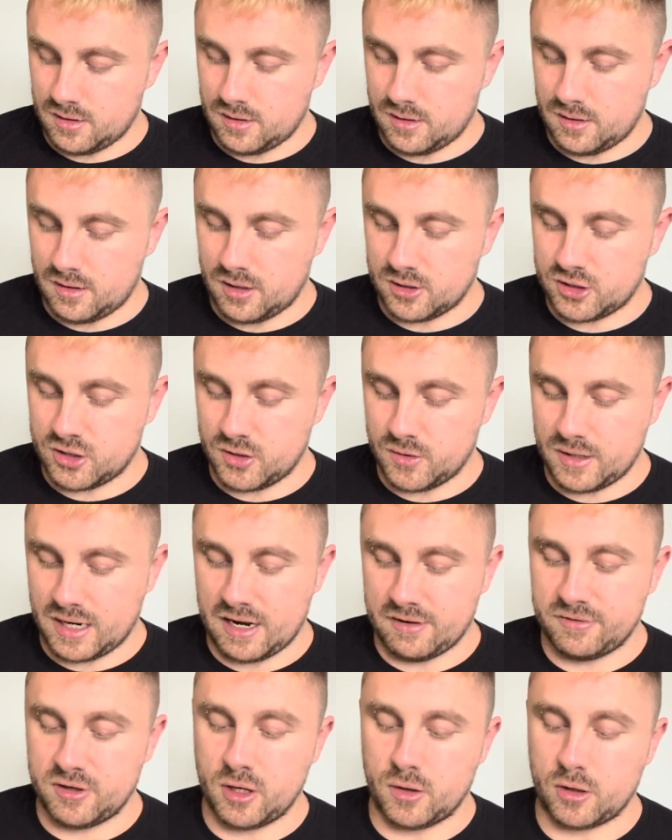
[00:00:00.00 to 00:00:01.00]
I do
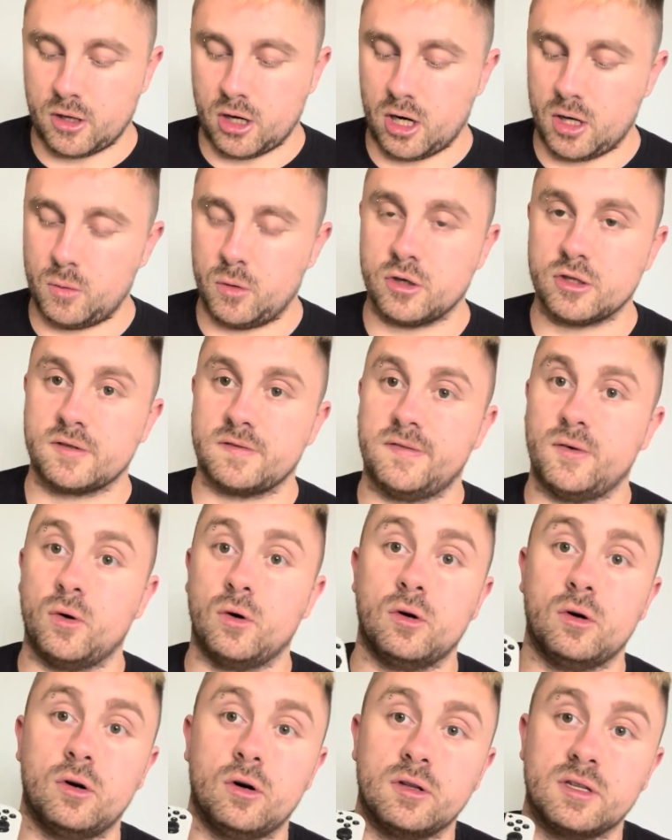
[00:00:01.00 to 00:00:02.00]
have Yokai Watch
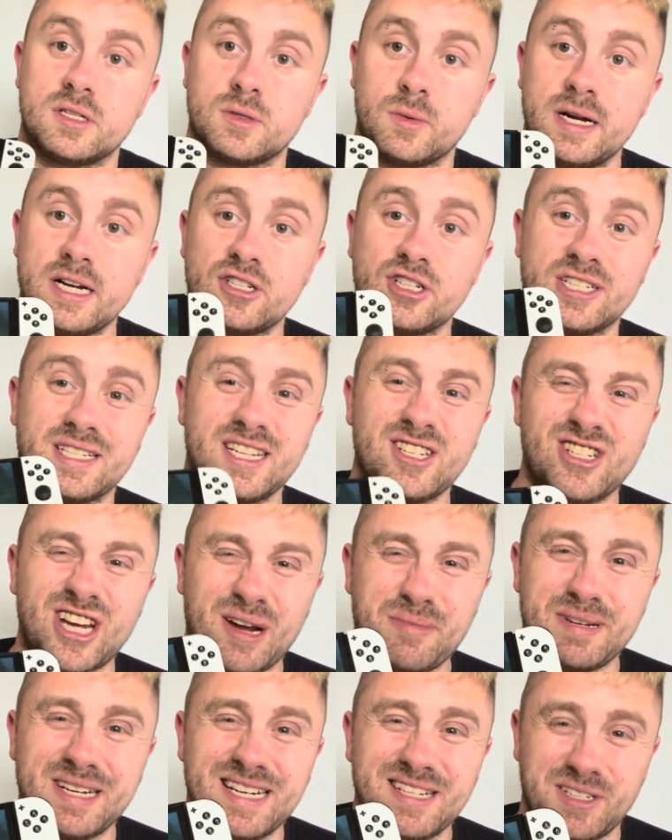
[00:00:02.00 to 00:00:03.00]
4 on the Switch. It's in
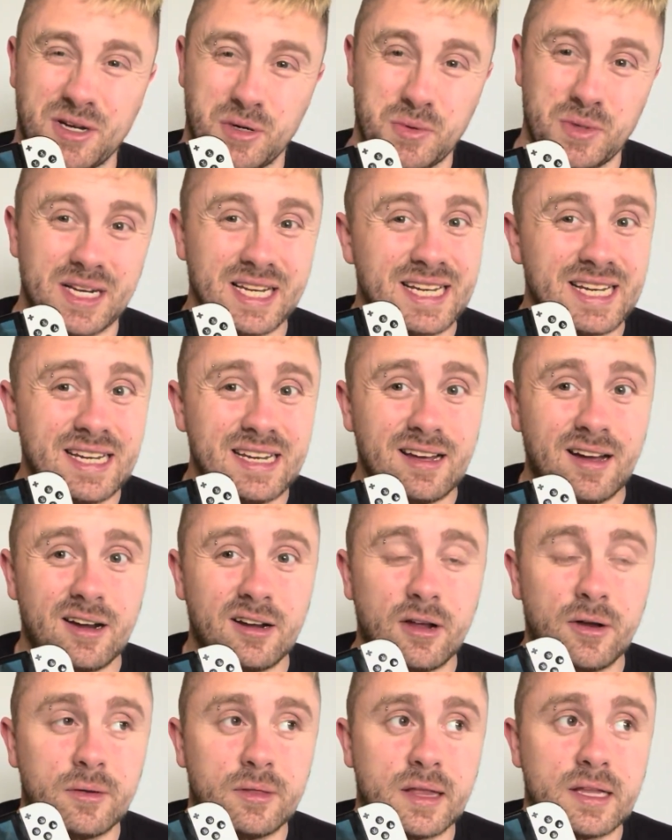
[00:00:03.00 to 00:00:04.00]
Japanese only. I
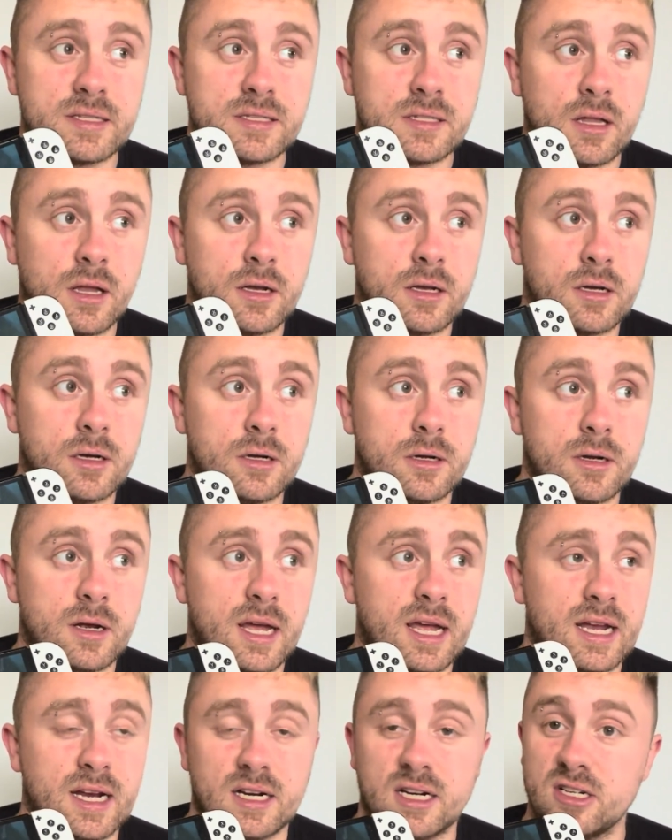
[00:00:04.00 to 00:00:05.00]
know there's like a
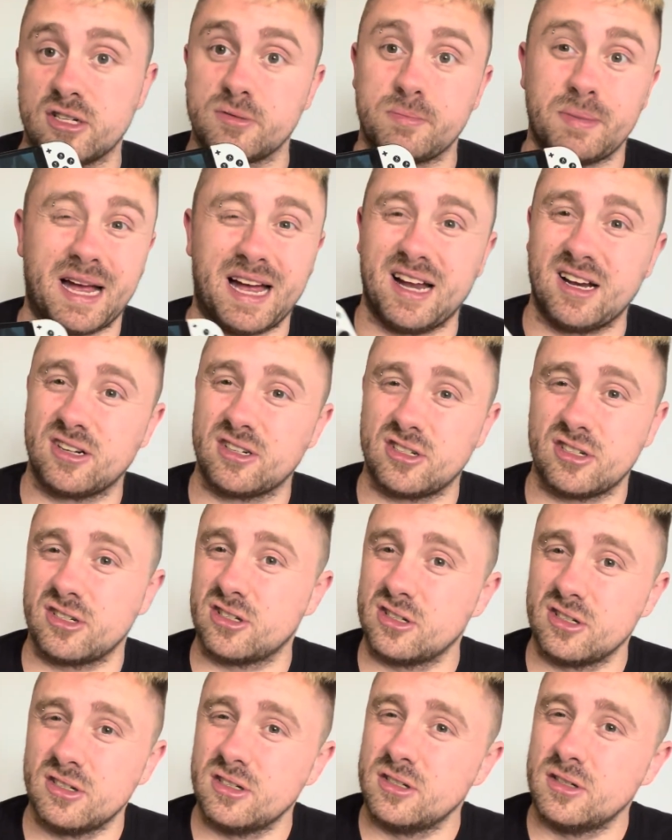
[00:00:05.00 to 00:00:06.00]
English
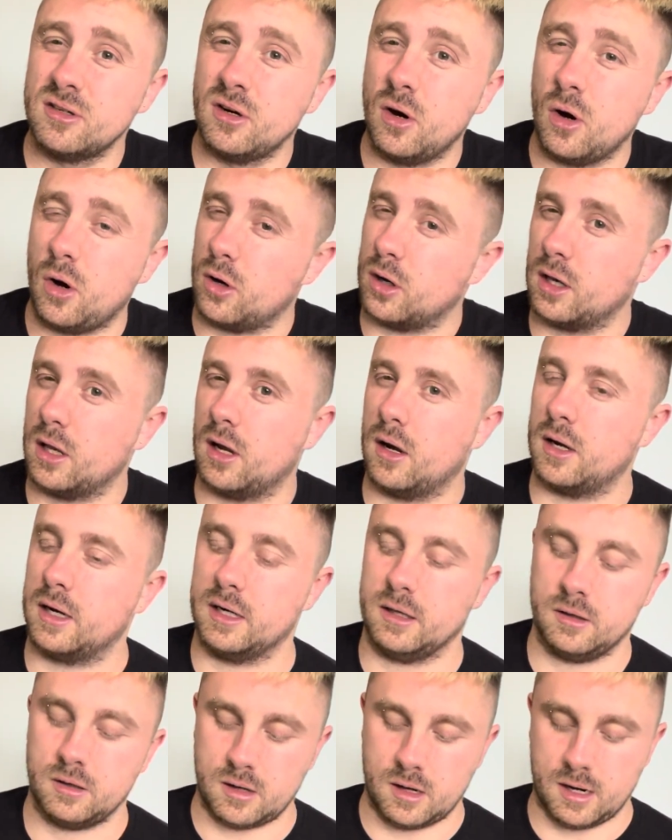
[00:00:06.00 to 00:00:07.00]
patch
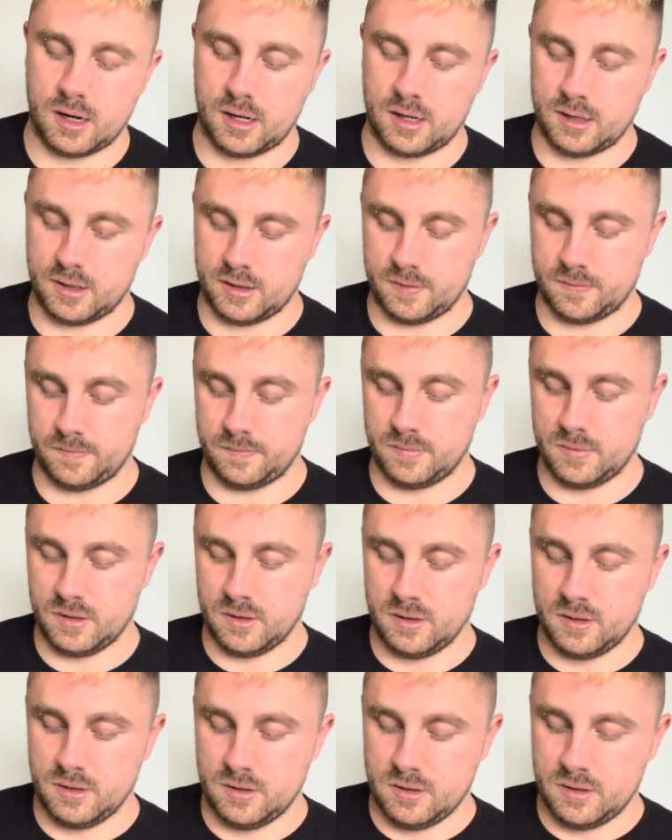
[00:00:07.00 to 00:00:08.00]
online,
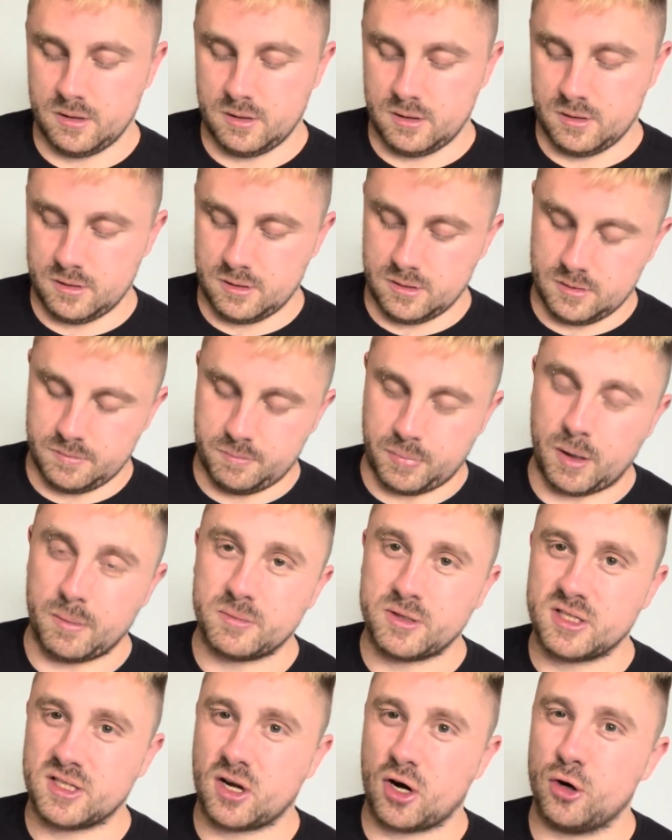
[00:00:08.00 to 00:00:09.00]
but I'm
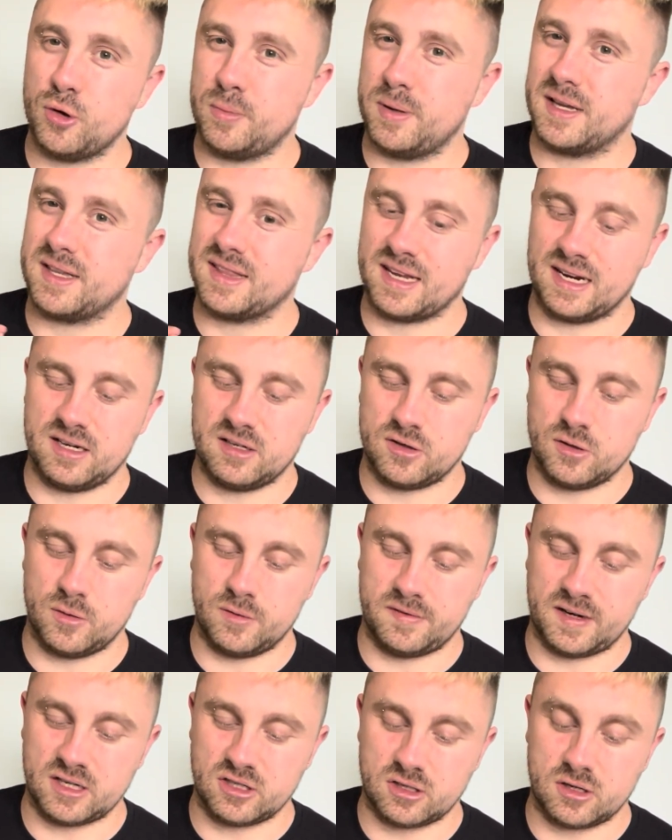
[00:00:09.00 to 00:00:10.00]
just hoping they do
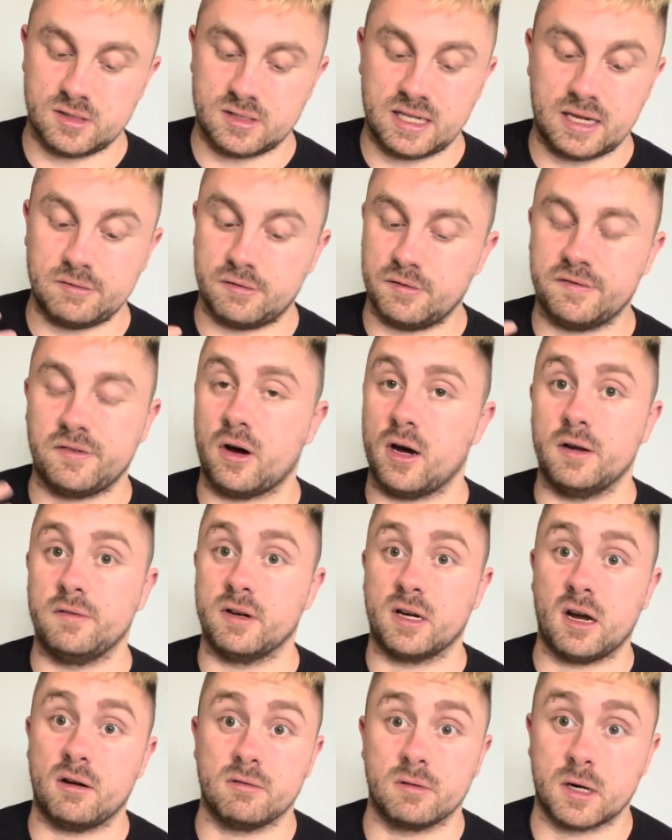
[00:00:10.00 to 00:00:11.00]
eventually, because level 5 are
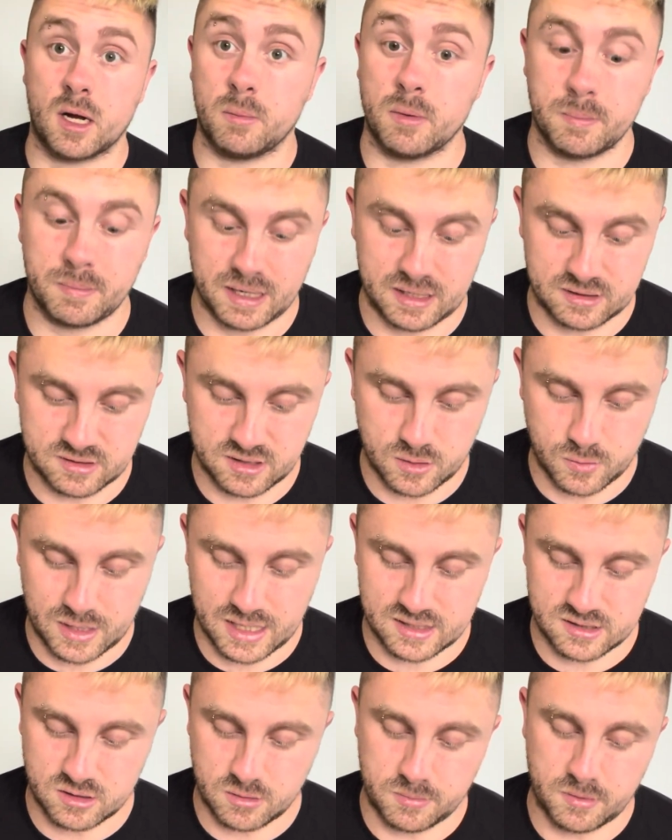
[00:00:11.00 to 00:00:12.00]
coming back to the
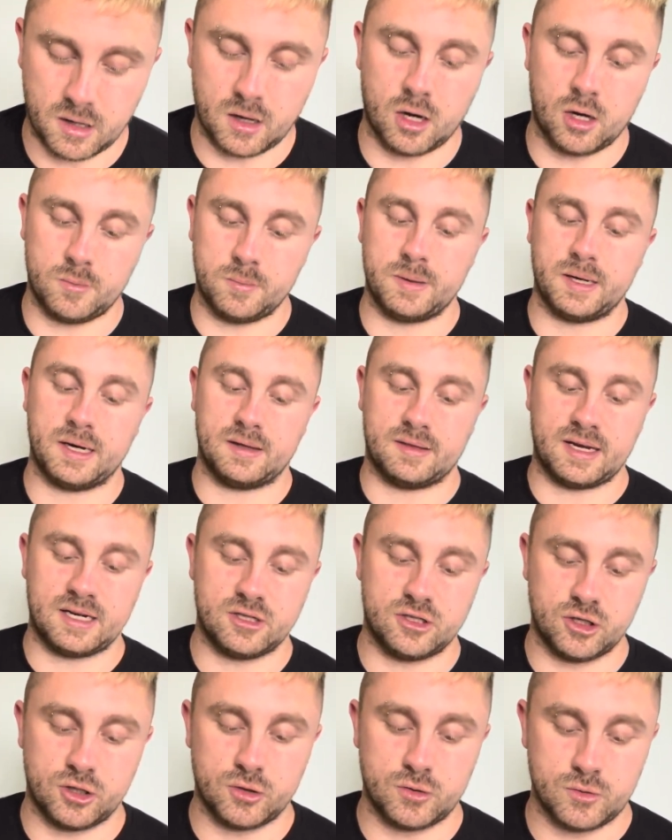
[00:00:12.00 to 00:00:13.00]
West, so I'm hoping they
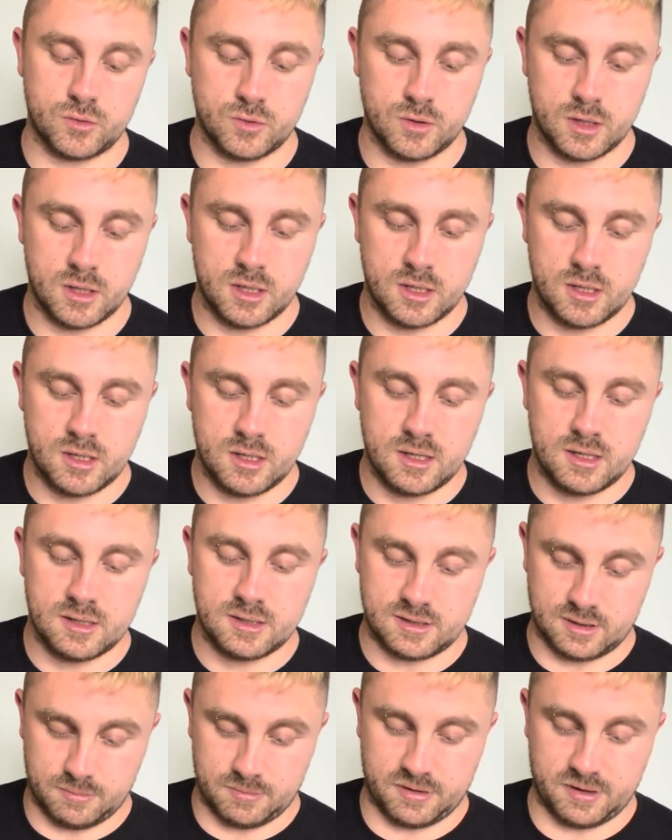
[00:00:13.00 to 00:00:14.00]
do
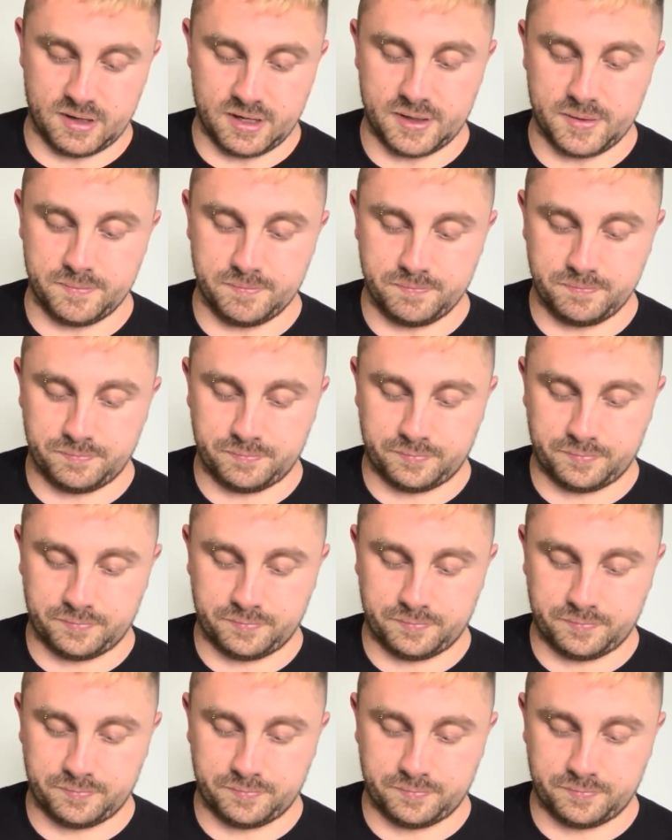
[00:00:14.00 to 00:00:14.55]
something